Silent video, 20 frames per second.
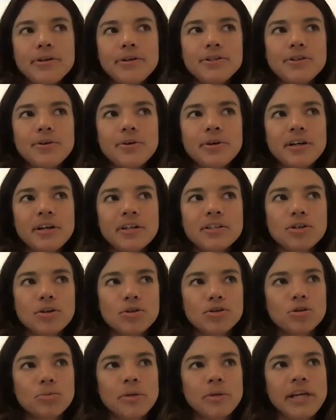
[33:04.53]
so good on
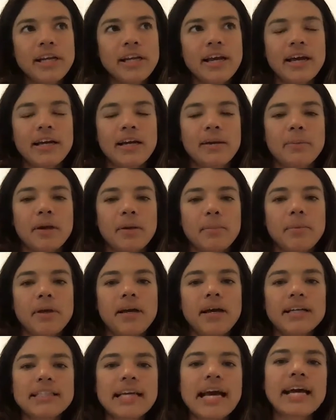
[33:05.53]
social media and i'm like
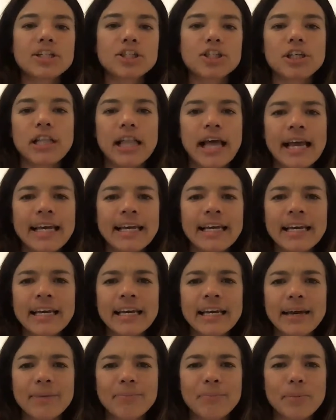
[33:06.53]
because i actually like
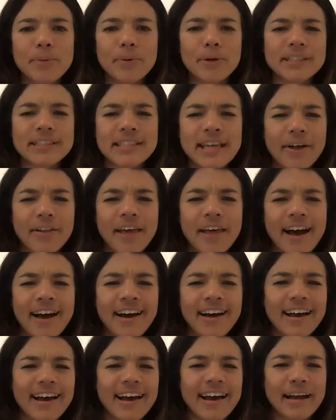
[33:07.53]
it and people can tell
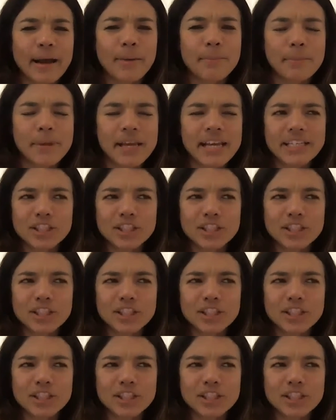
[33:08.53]
that and i'm being